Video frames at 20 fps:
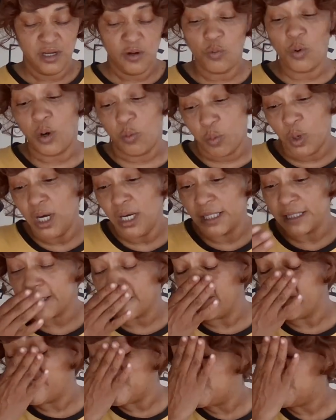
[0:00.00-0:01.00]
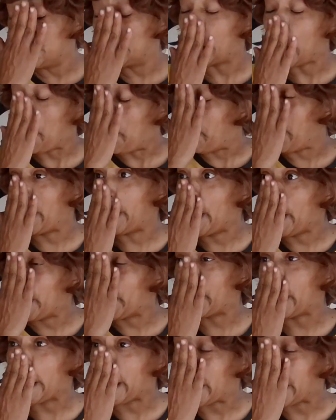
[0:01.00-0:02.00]
Well, was confused. My
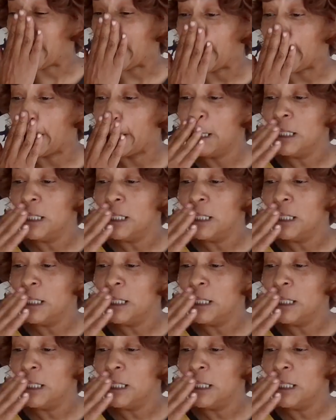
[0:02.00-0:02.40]
nose itching.